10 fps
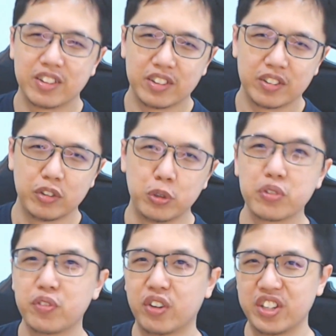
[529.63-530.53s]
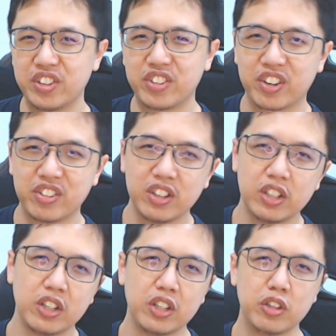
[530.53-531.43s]
used for the injection,
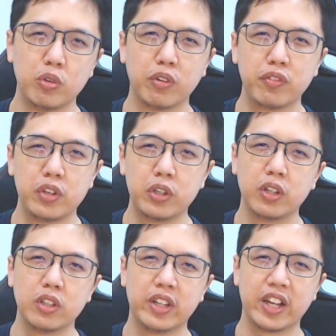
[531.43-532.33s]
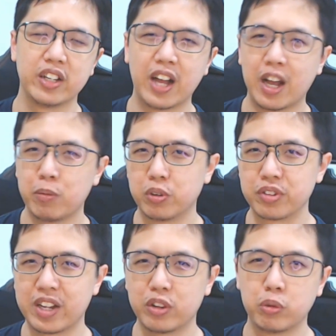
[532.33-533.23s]
you will feel that the arm will
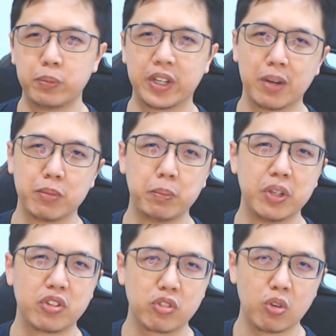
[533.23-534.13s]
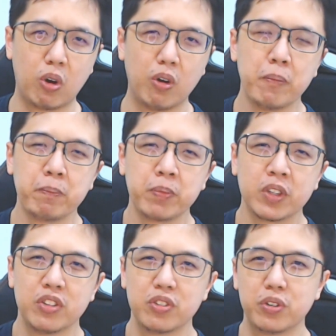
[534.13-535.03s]
start to become a bit sore.
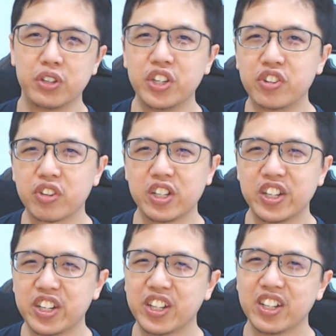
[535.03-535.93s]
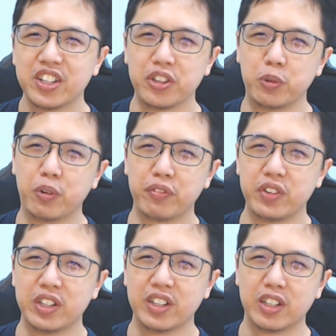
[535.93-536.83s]
So initially, you will
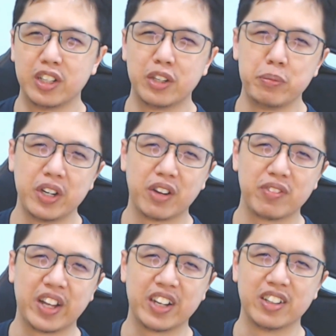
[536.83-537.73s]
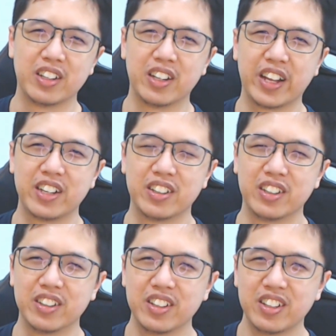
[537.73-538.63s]
feel a little bit of like
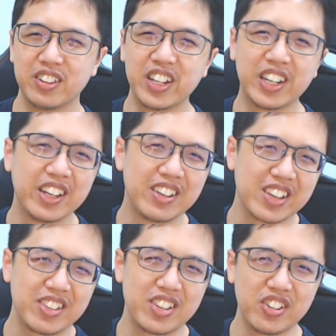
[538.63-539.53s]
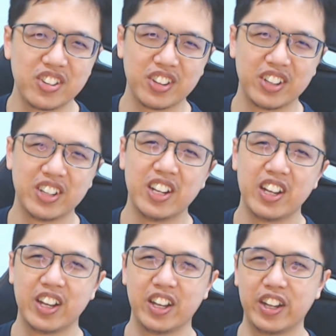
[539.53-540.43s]
a tingling sensation,
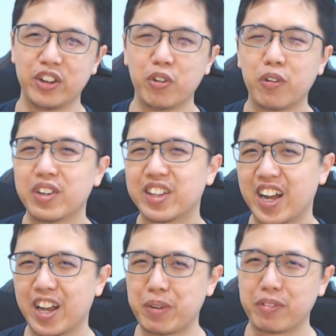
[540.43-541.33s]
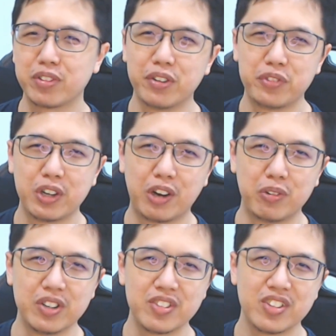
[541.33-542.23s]
and then over time, after a few
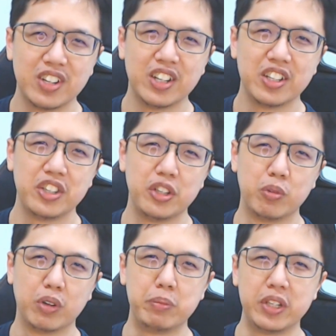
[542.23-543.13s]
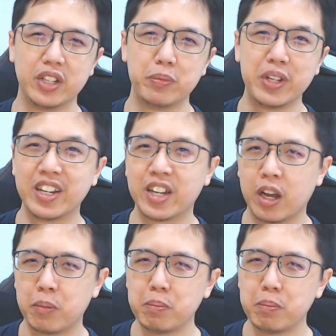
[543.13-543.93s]
hours, you will be a bit numb,